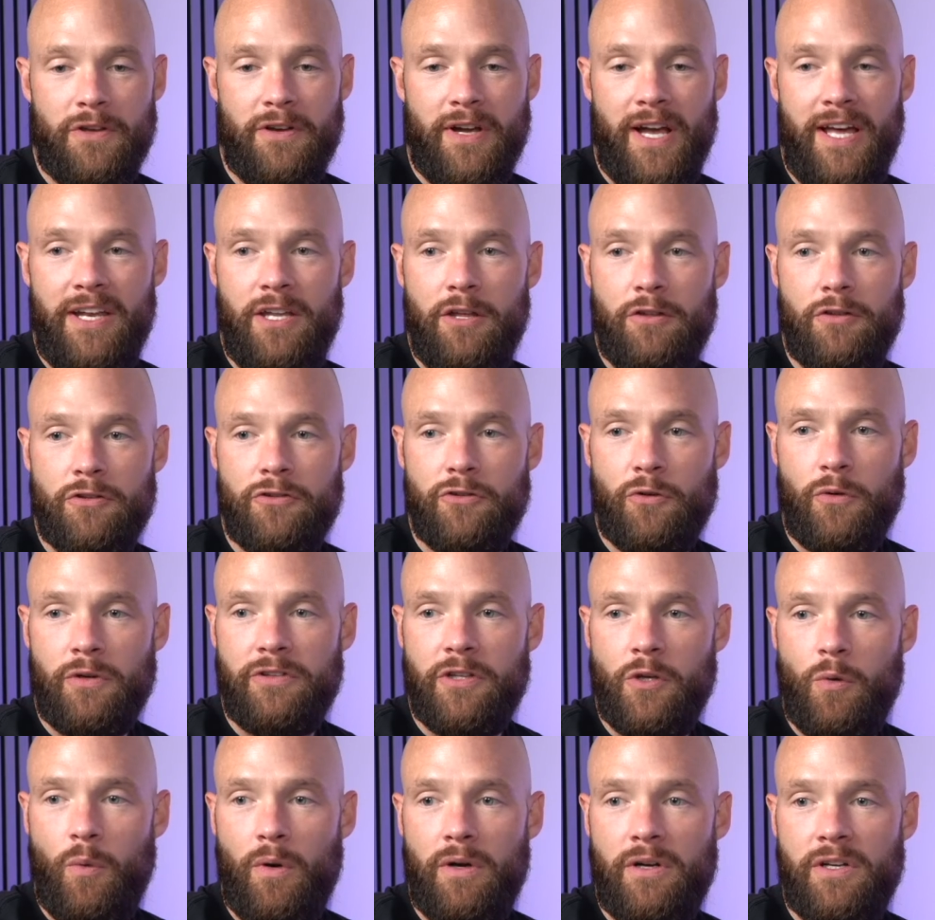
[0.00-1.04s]
any other stories that
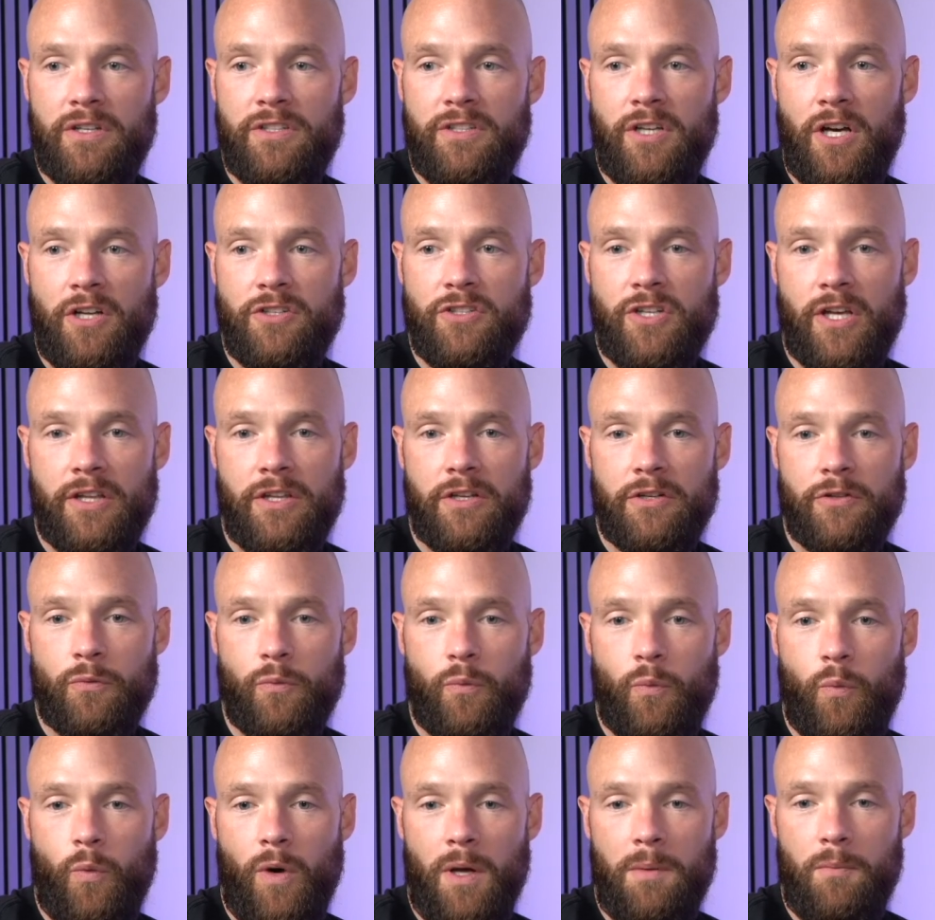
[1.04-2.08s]
you wanted to touch on? There's
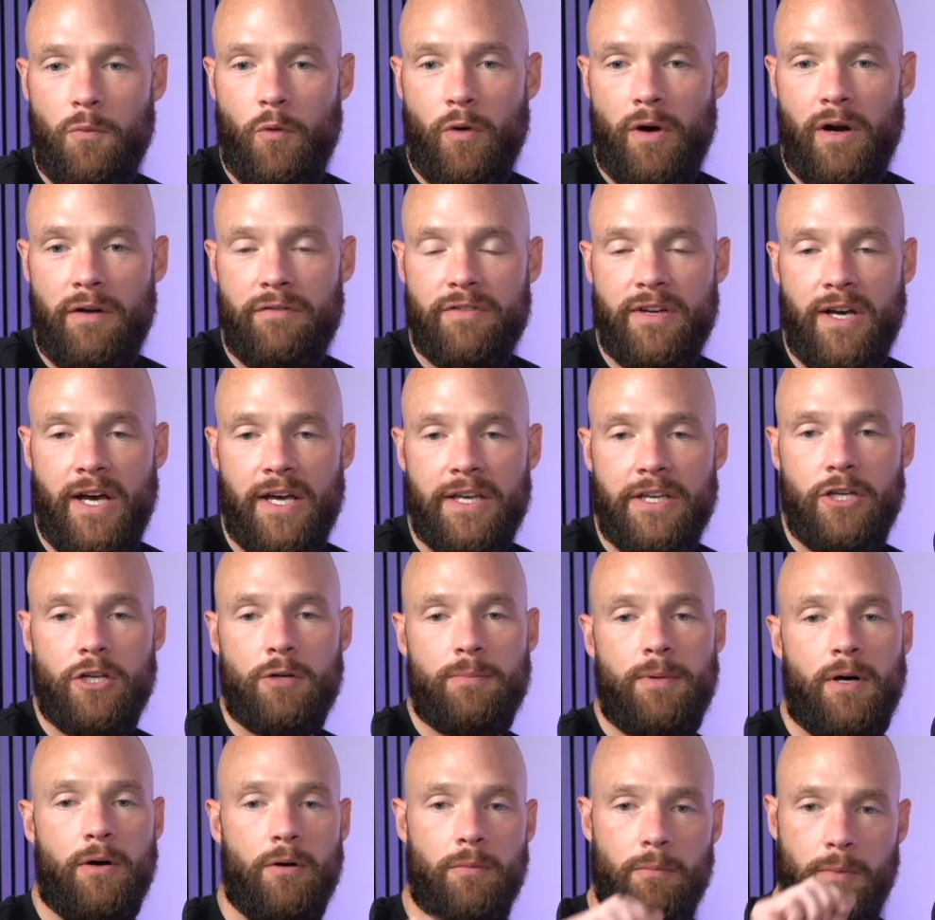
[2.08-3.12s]
one more I've got here
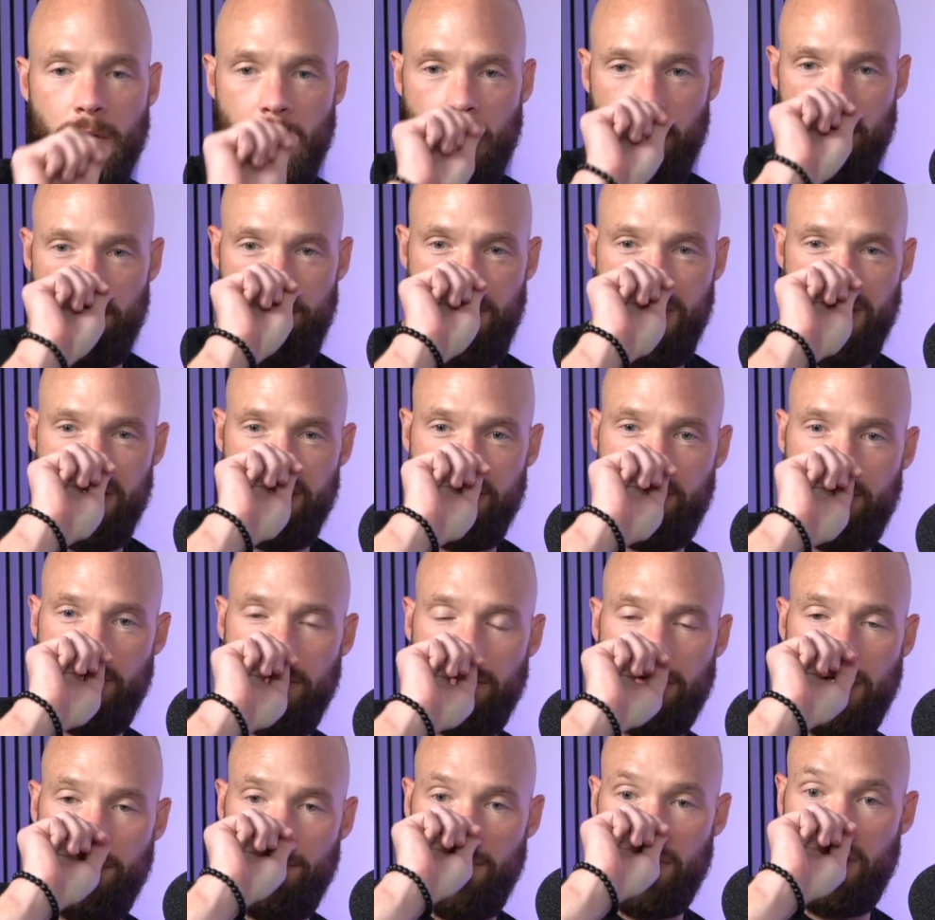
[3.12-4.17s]
about the
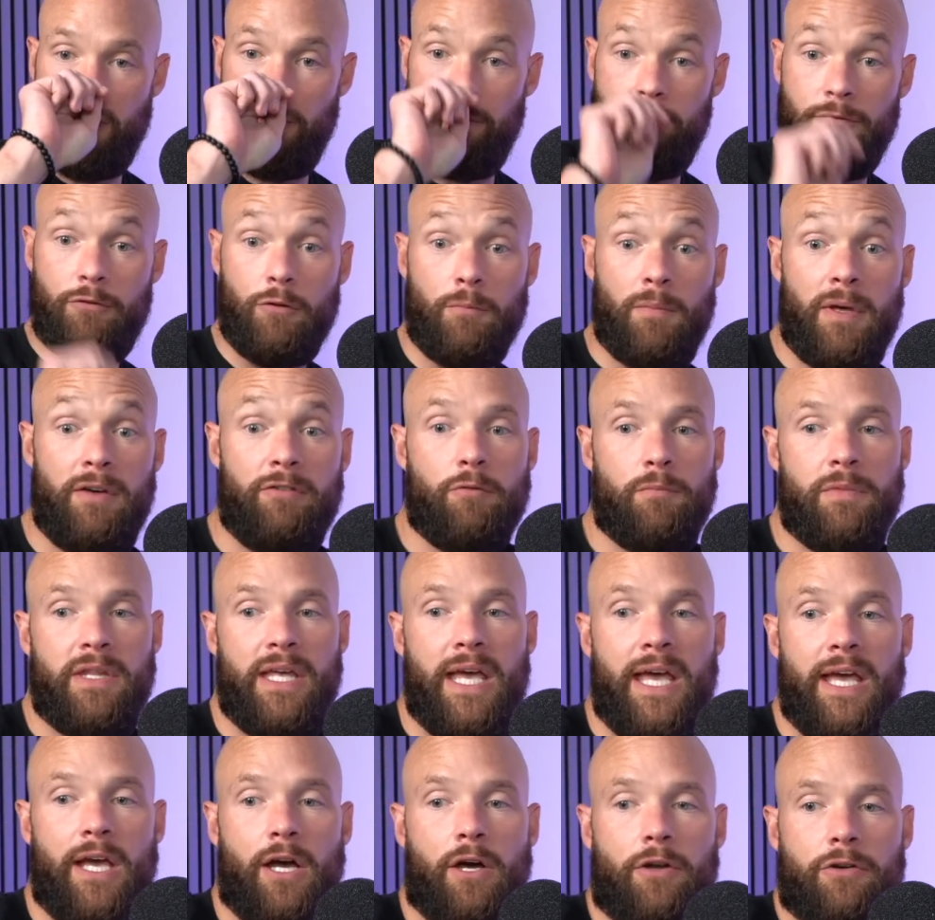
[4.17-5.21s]
PNC coming in from the
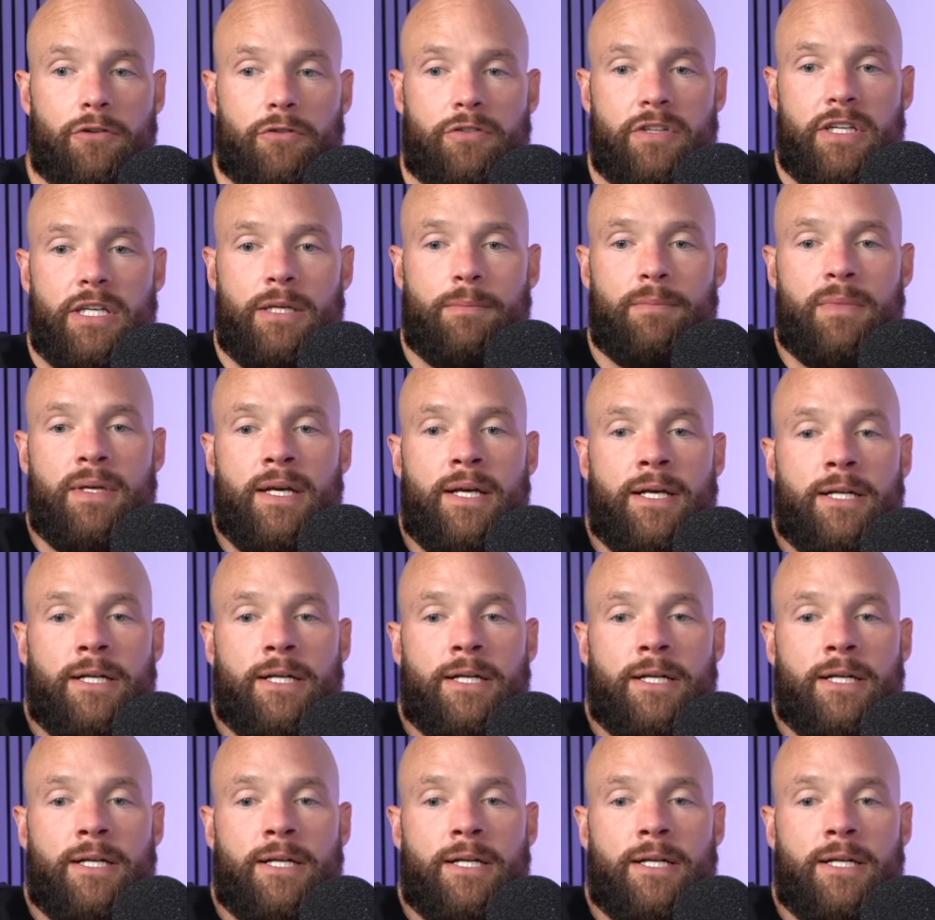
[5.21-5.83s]
Aon team.